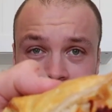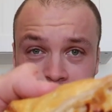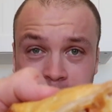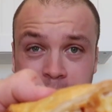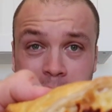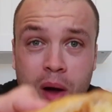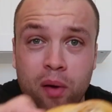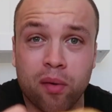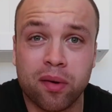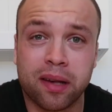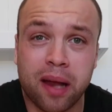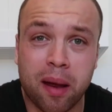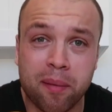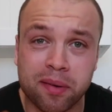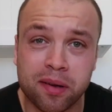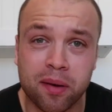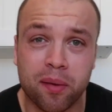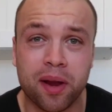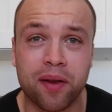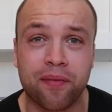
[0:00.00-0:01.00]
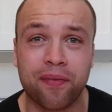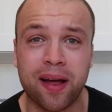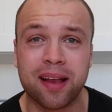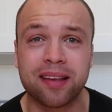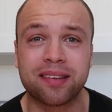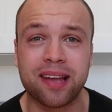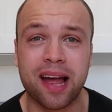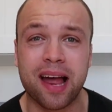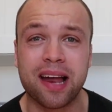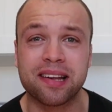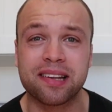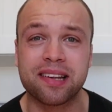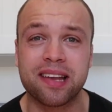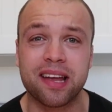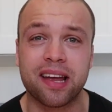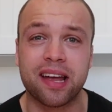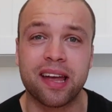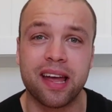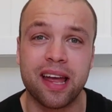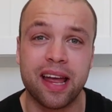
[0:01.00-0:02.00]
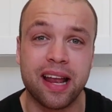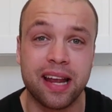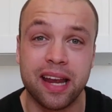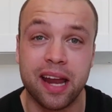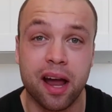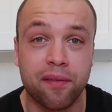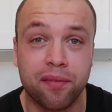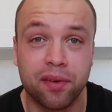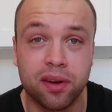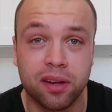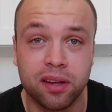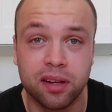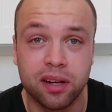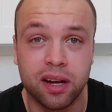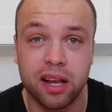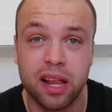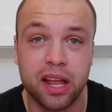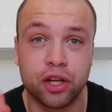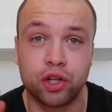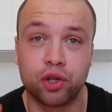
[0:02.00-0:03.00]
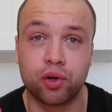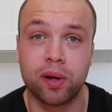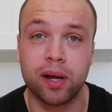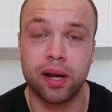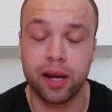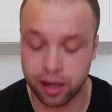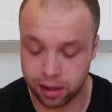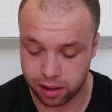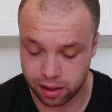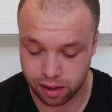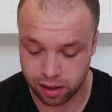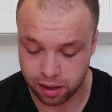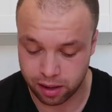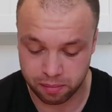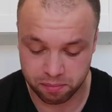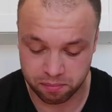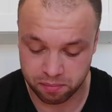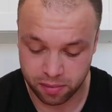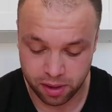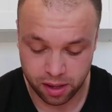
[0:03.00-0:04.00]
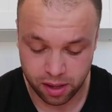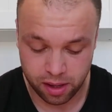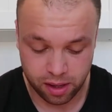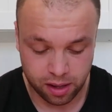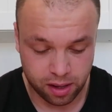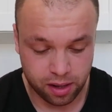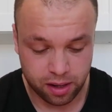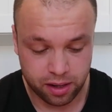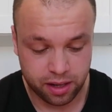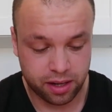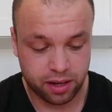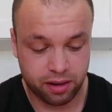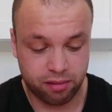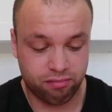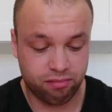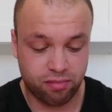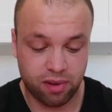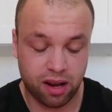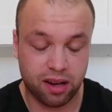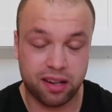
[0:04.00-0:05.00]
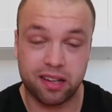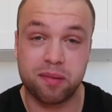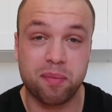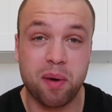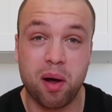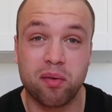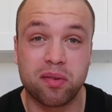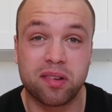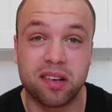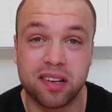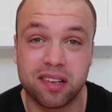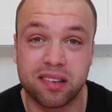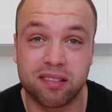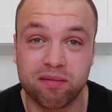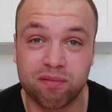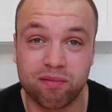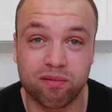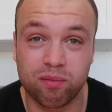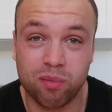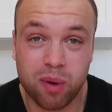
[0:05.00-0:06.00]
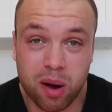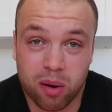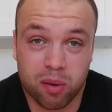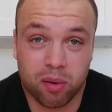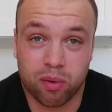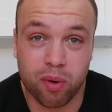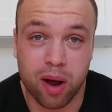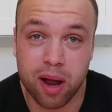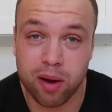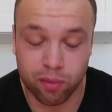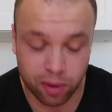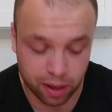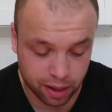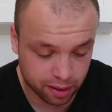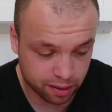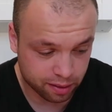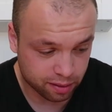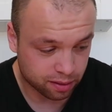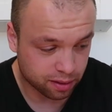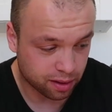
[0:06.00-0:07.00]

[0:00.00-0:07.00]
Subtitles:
smells absolutely fantastic in the oven. Literally, it smells just, well, great really.